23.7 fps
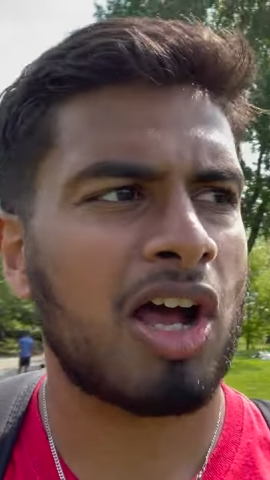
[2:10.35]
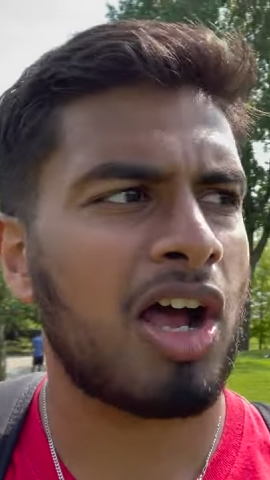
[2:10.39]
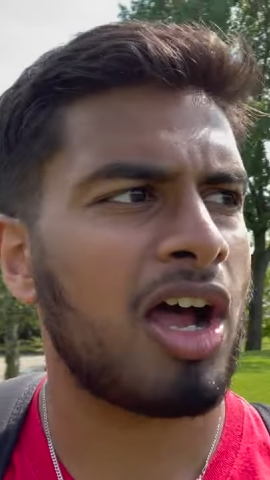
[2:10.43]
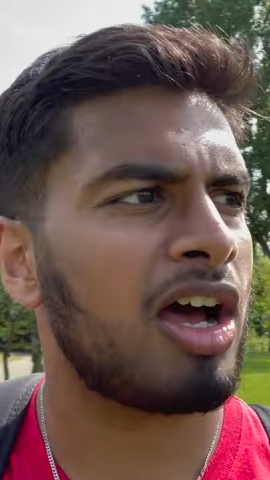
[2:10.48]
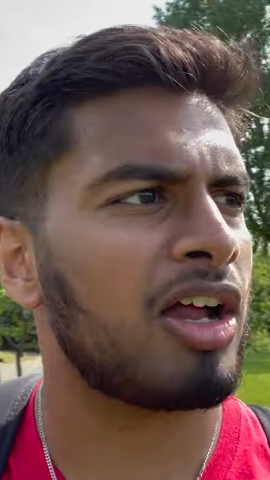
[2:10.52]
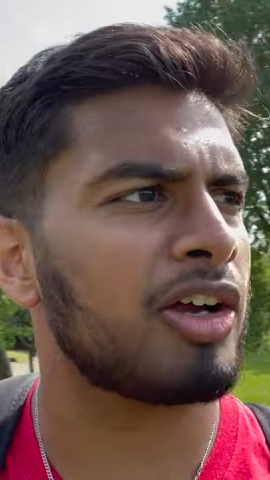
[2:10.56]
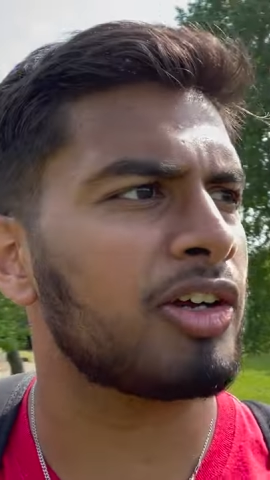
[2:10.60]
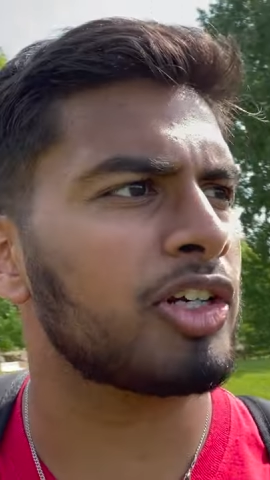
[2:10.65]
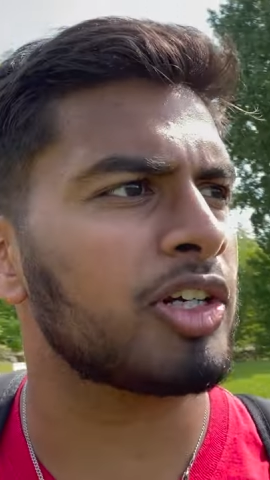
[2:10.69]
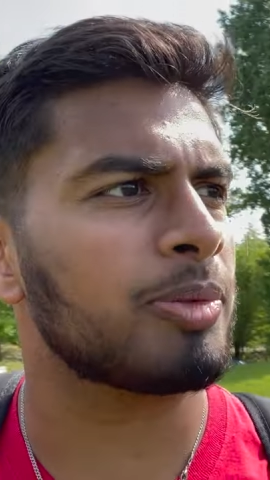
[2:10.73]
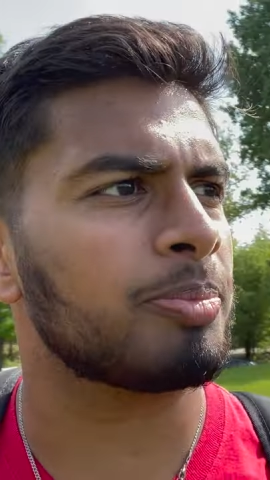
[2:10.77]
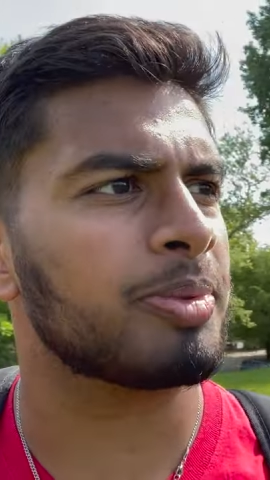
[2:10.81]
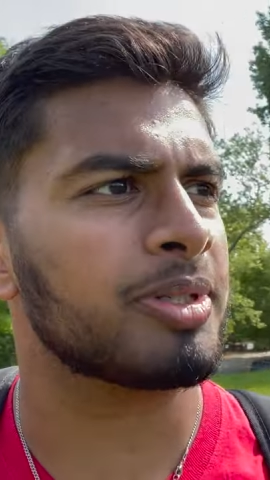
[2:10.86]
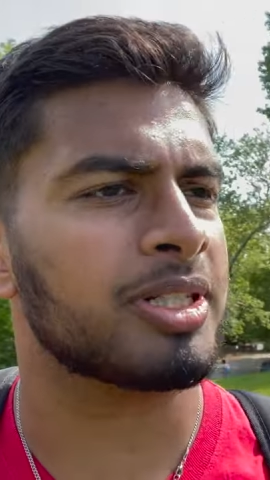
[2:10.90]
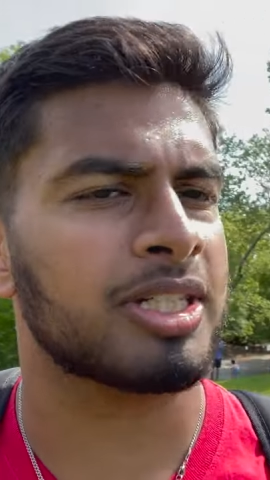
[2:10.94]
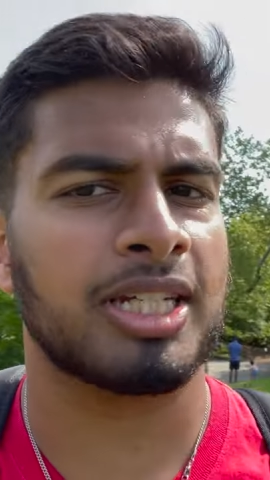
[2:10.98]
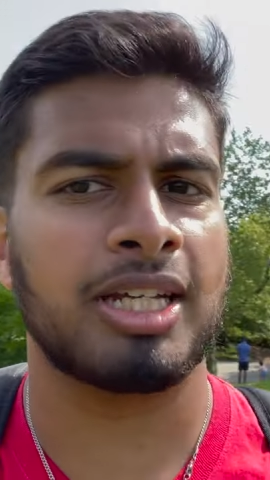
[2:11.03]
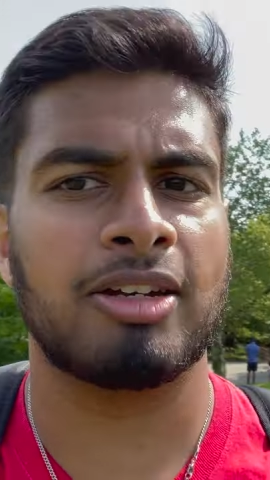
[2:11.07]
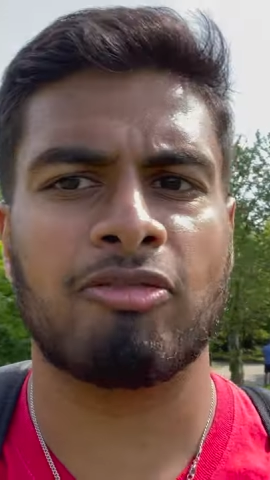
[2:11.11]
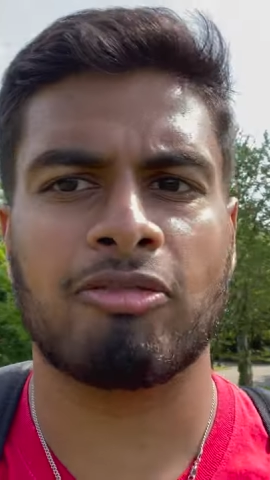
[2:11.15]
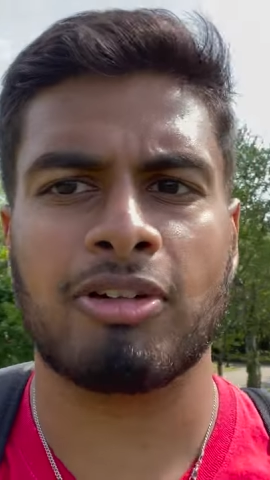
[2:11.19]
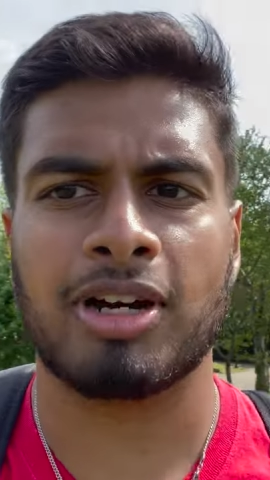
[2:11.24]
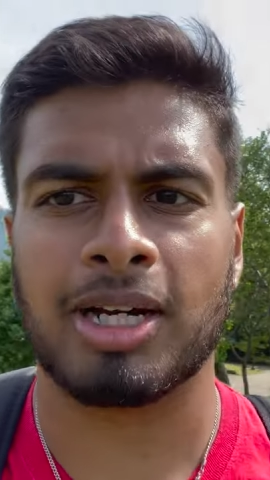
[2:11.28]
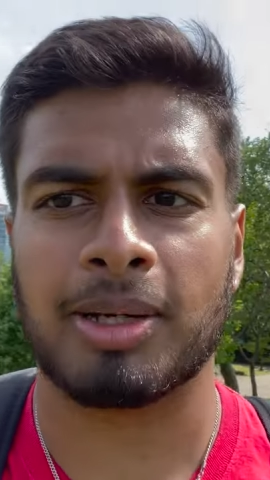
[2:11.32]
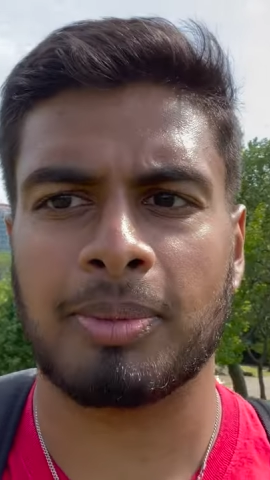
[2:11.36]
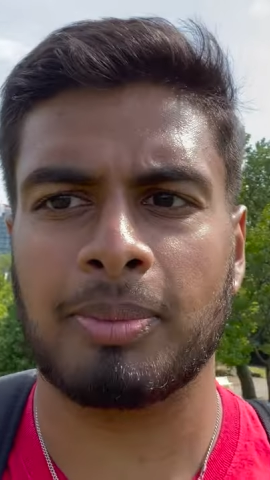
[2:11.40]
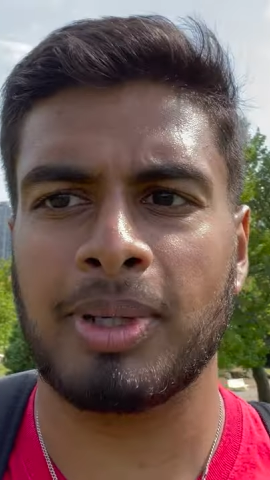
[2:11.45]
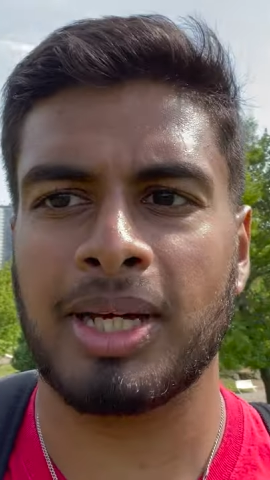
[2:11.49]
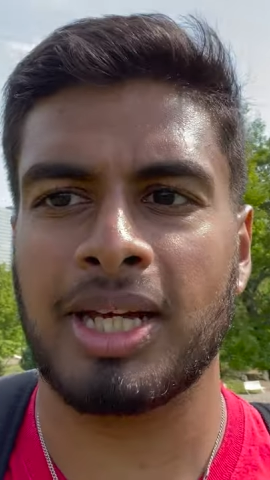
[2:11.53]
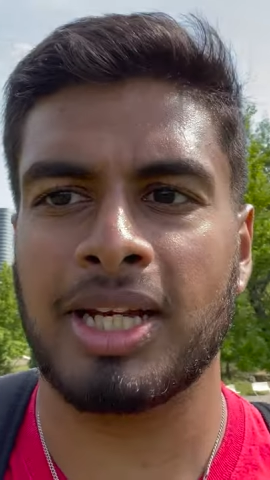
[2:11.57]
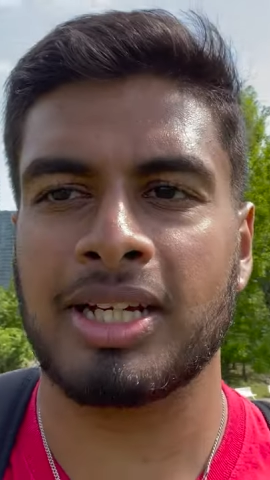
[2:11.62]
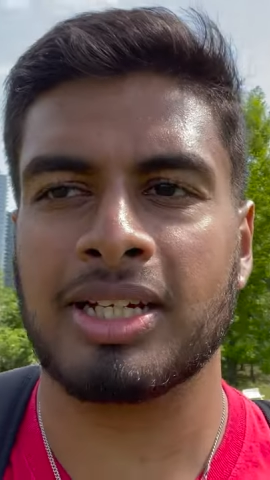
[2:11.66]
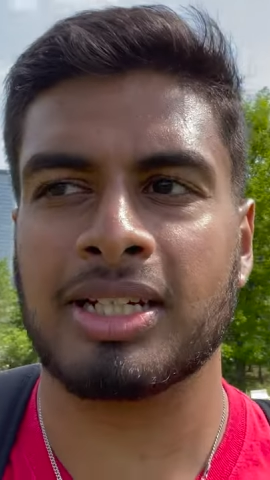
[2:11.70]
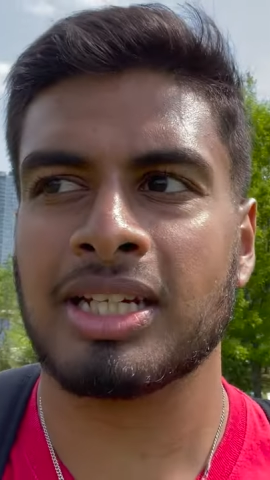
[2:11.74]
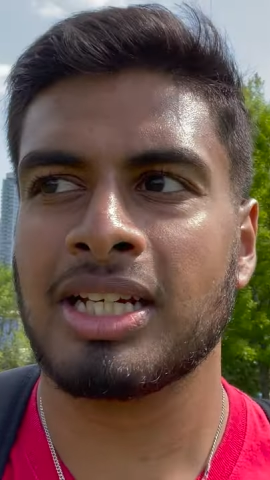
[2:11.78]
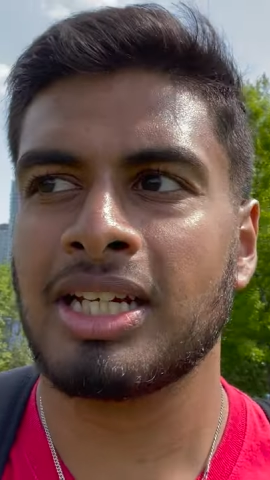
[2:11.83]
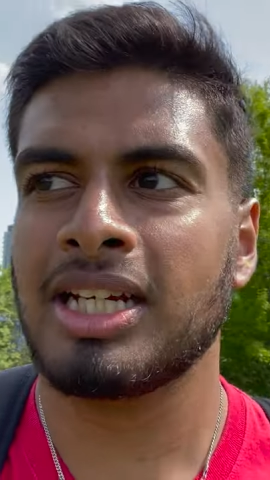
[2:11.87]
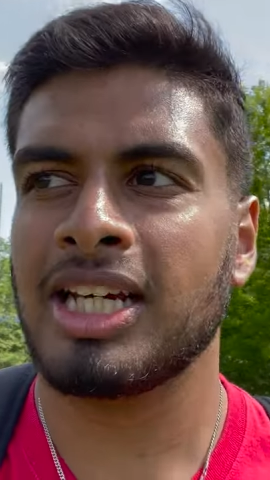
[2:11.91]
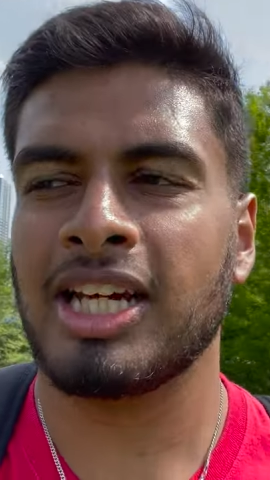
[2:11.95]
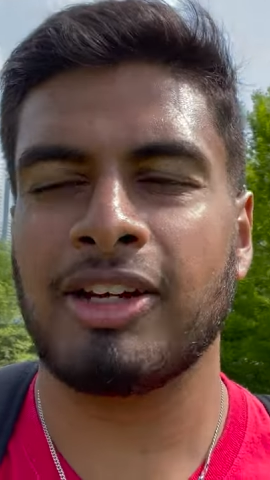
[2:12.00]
100% recommend.